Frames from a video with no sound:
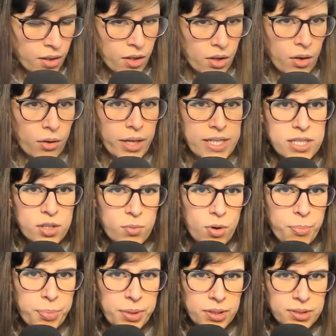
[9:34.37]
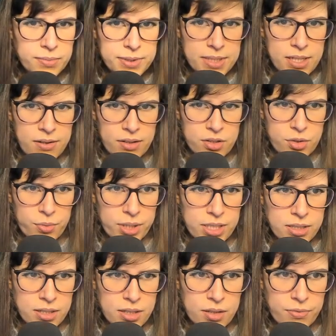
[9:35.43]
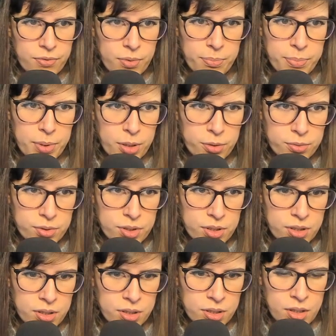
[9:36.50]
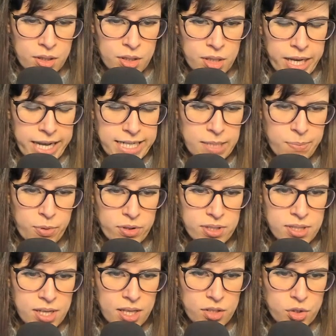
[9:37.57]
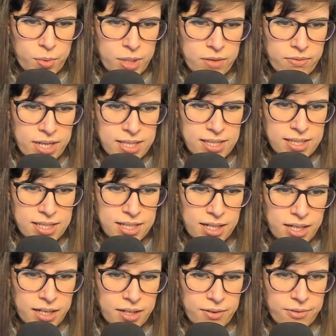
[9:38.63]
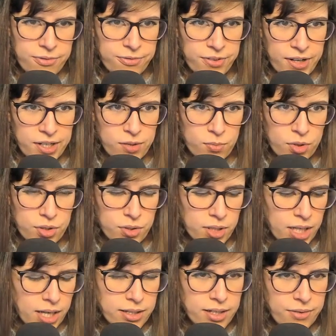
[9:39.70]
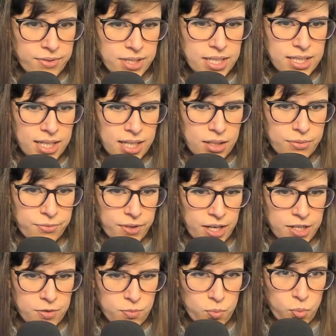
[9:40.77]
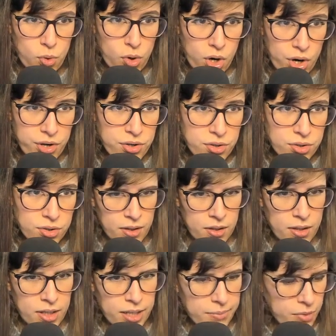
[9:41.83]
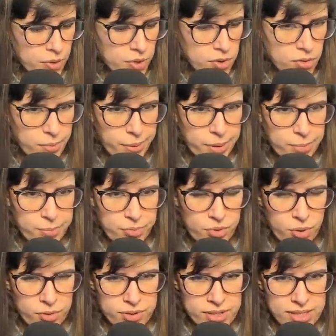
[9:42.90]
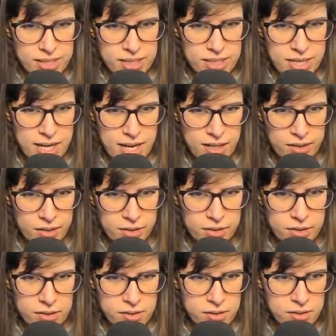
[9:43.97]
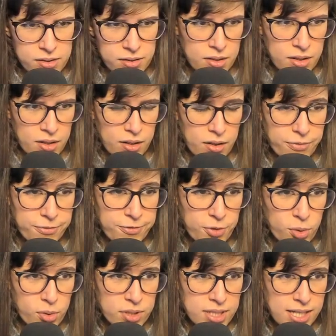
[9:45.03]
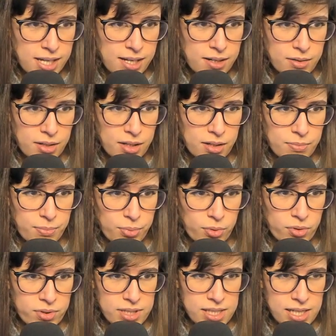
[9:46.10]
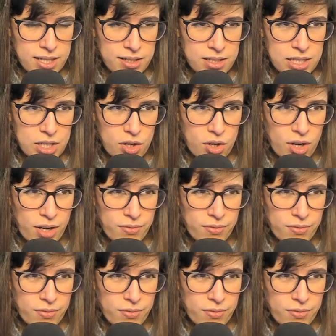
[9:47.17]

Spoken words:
Okay, so what building materials do I need for a boat? 80 bronze nails, 20 resin, deer hide, and fine wood. Okay, I definitely need to get the fine wood. I'm not sure about the bronze nails. I've got 14 bronze nails here.